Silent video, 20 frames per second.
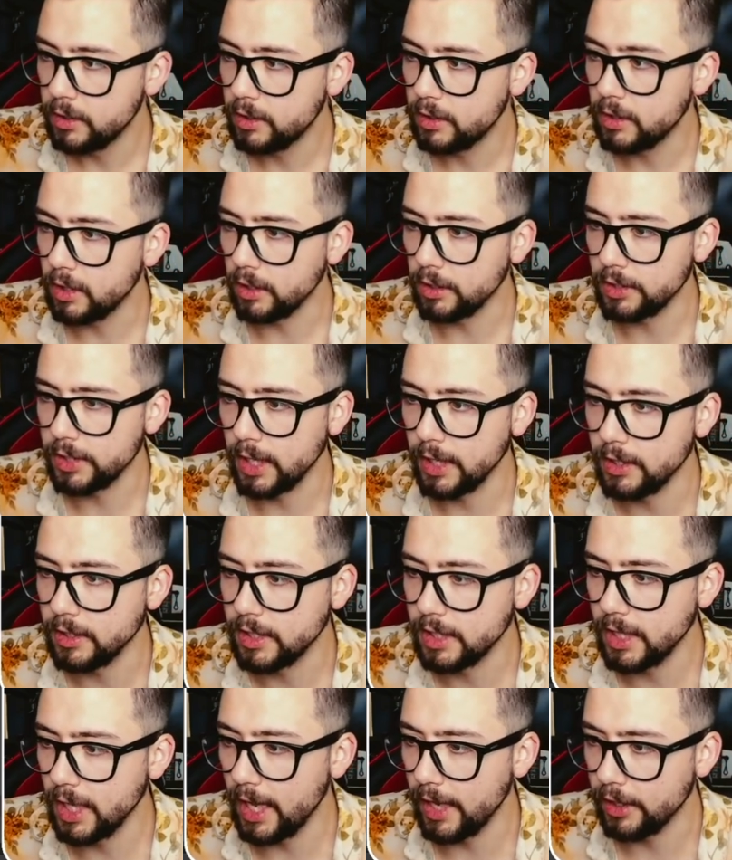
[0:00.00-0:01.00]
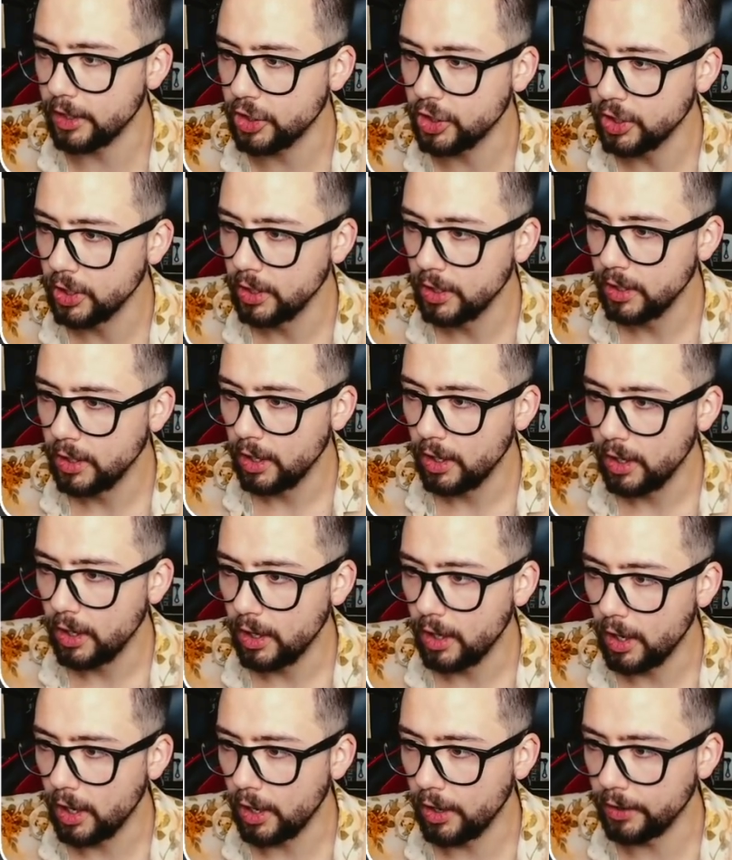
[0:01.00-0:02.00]
dollar sign slash
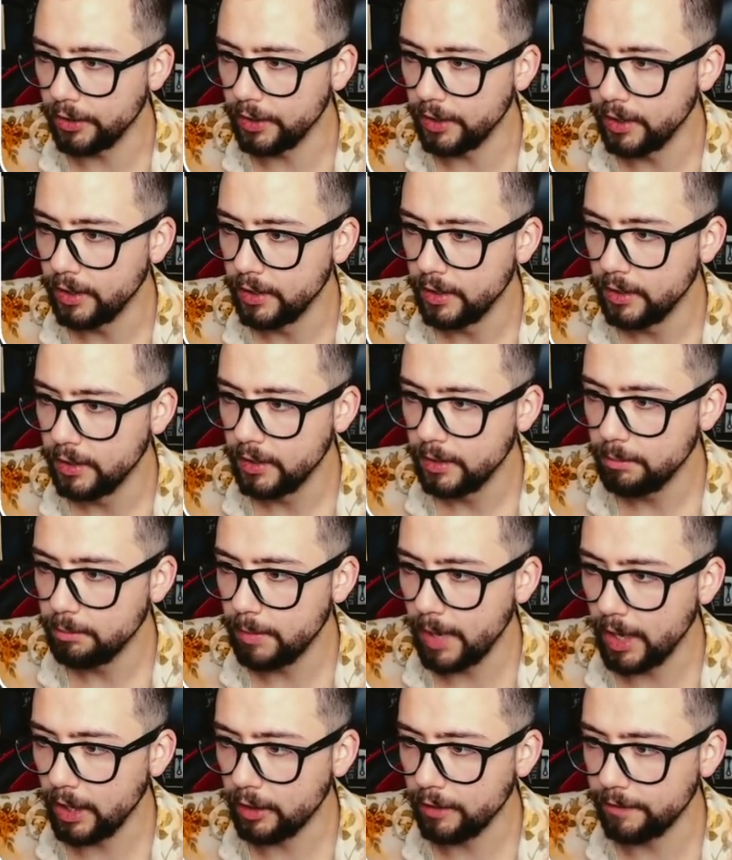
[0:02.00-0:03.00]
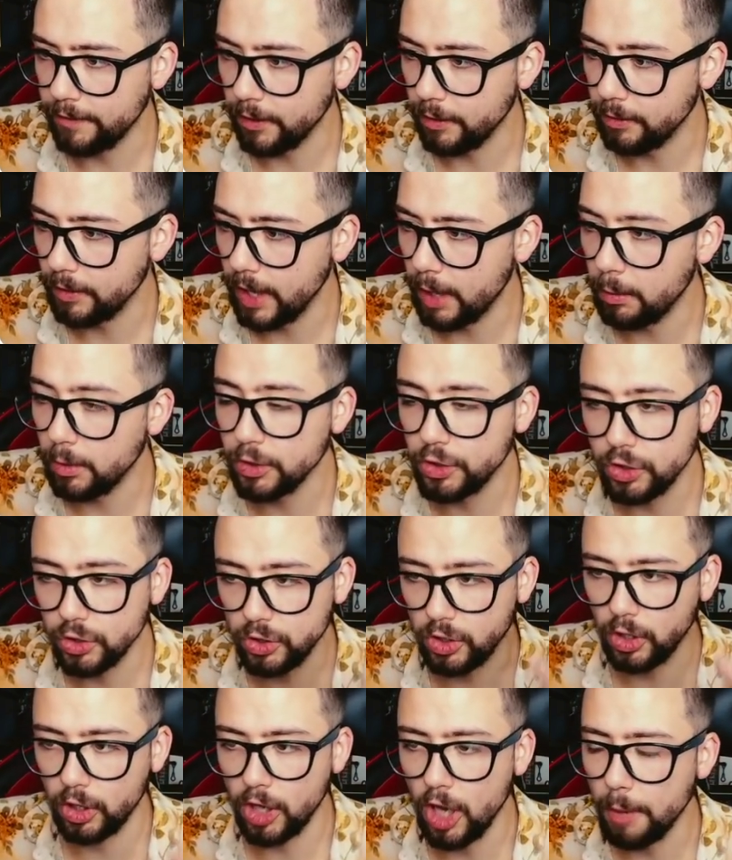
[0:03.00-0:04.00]
on microphone. I was just
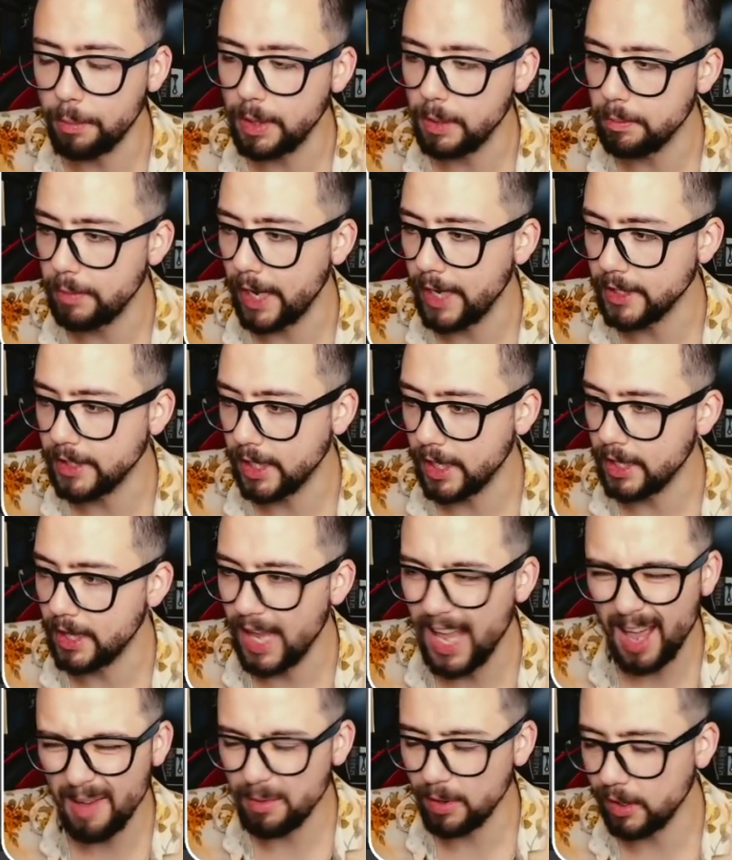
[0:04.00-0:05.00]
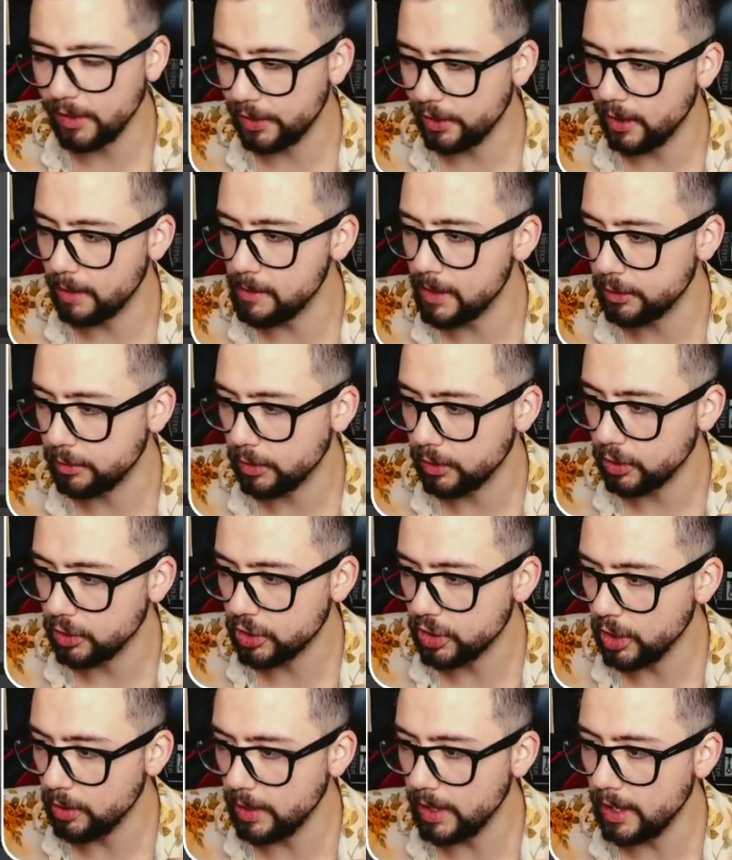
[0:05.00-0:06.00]
going to copy and paste it in there, but I thought I might as well just
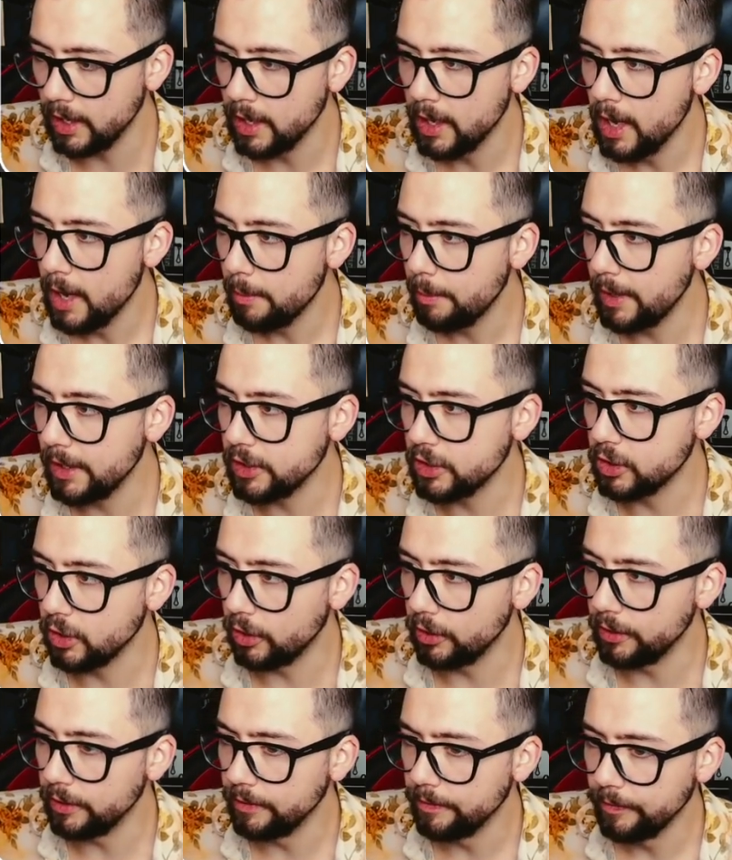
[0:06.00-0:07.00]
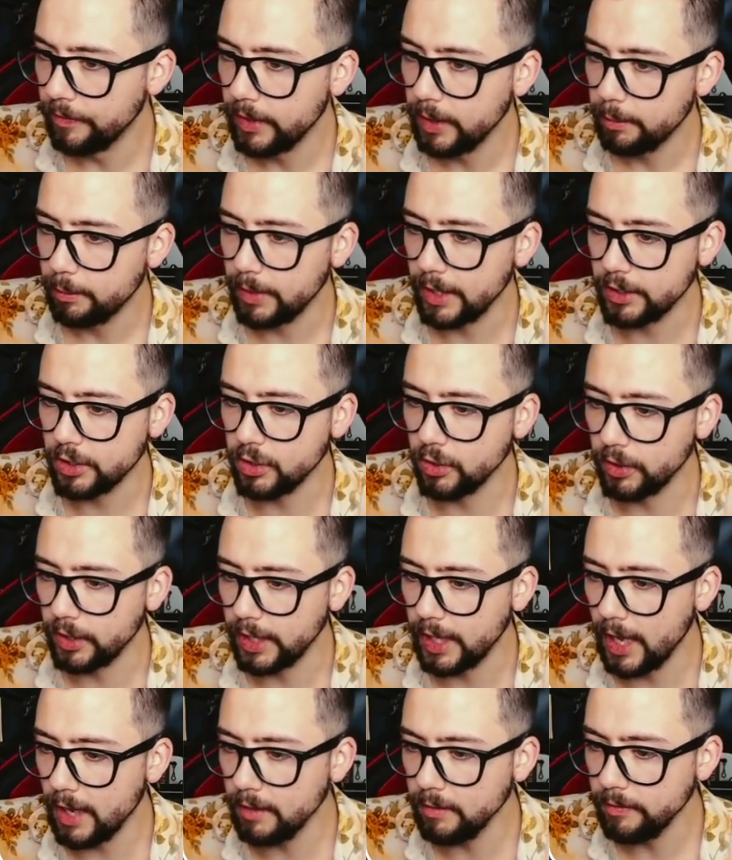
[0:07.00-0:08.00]
do it. Press done. Press done
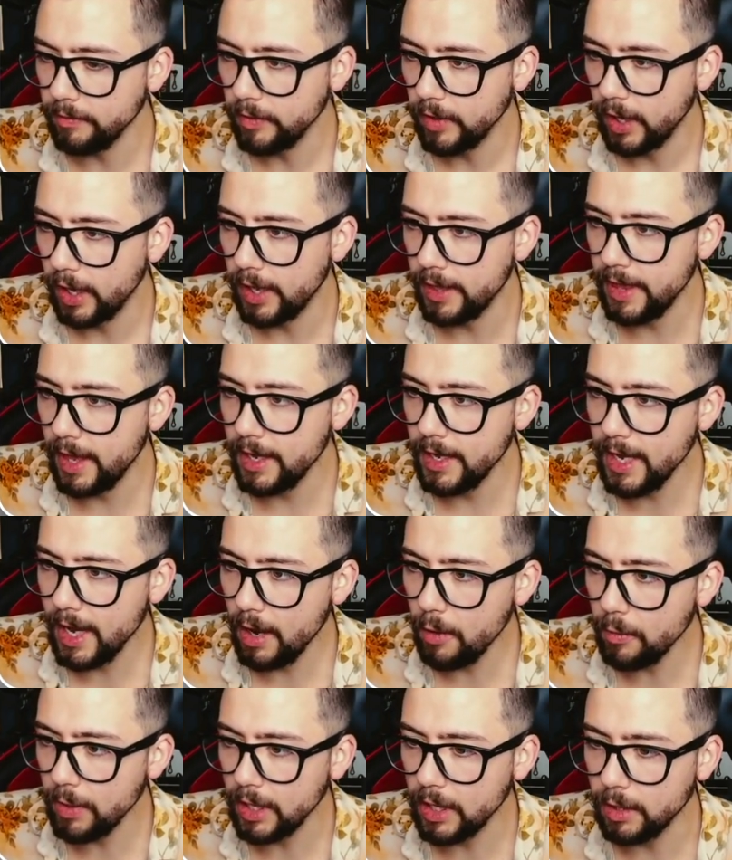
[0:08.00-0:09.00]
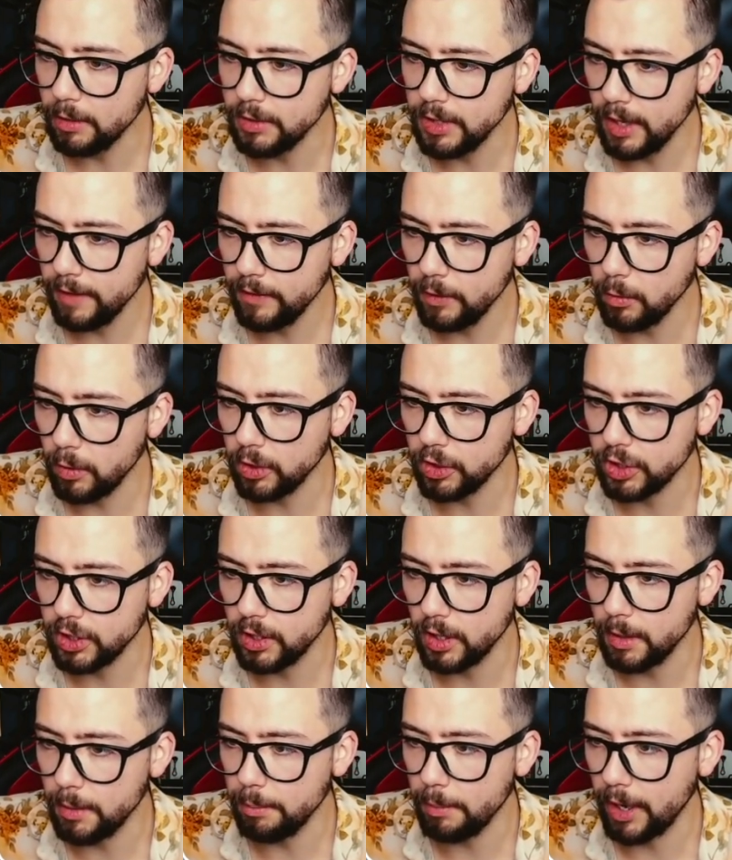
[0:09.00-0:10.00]
again. And then now when I use it, if you watch
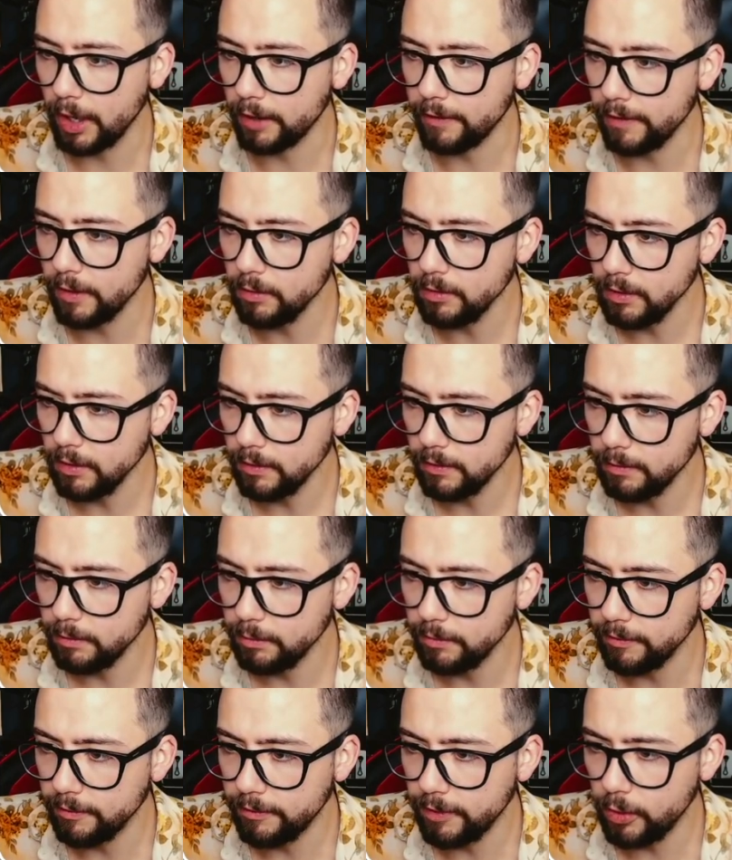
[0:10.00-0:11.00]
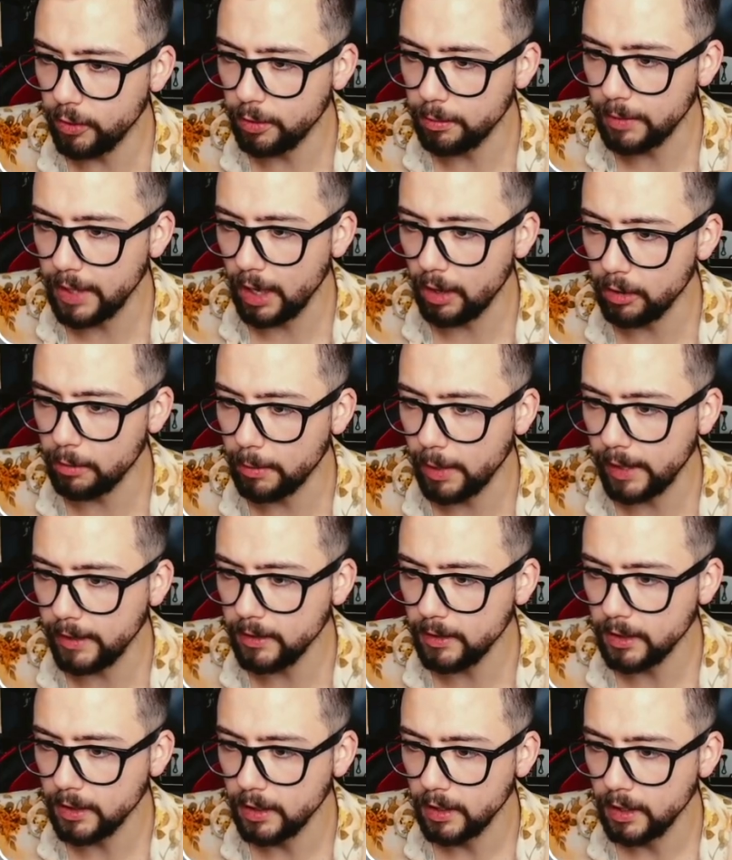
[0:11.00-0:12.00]
the microphone, volume down a mic,